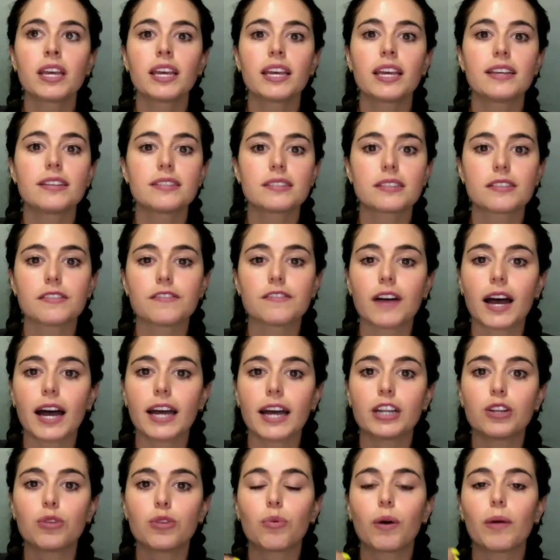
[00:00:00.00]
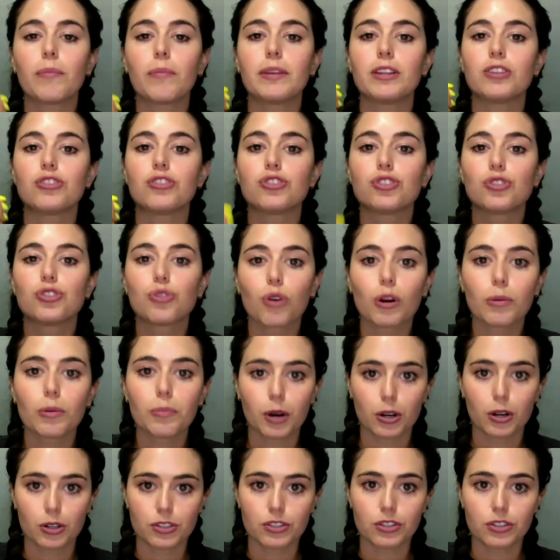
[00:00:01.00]
is to find what meets your
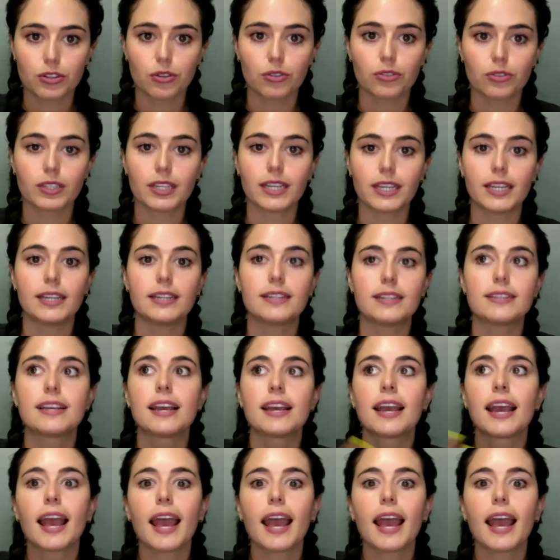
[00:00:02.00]
personal needs